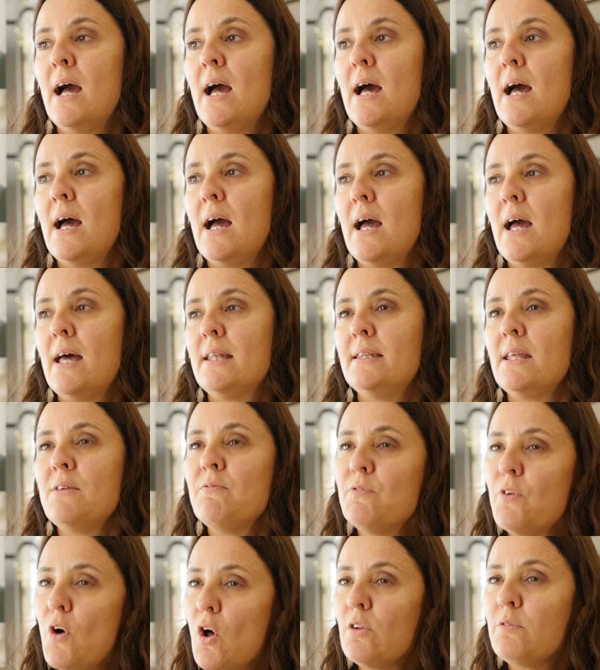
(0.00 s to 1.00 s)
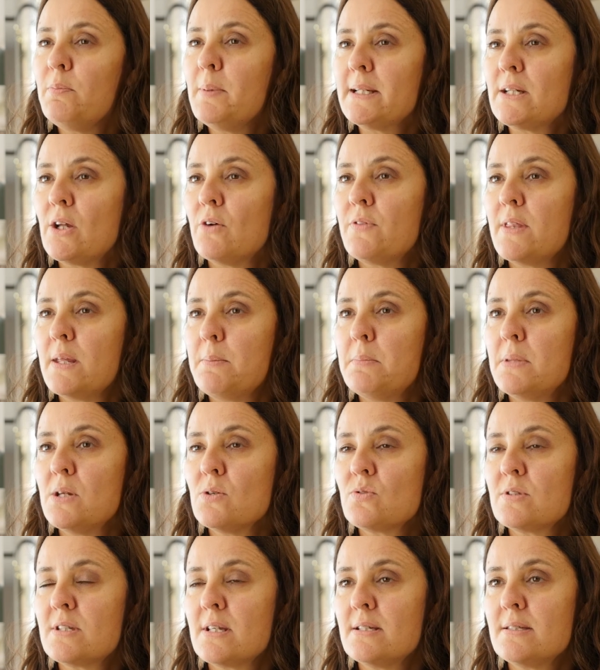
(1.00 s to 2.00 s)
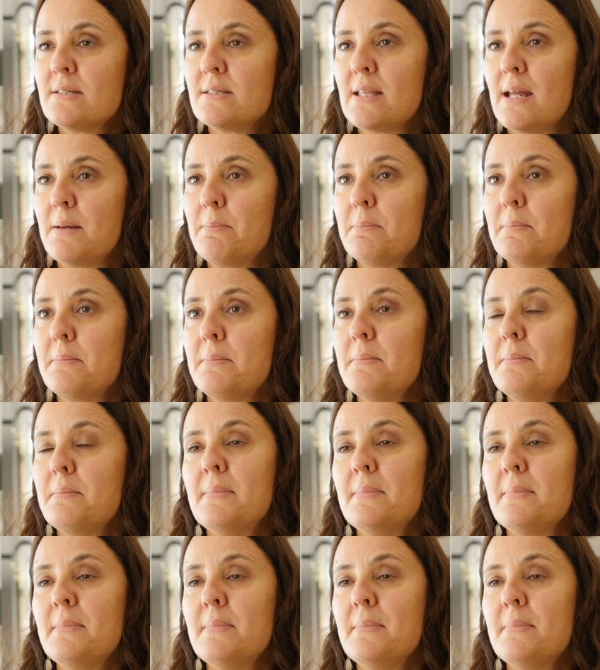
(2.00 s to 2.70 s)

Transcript: uh, the involvement of the immune system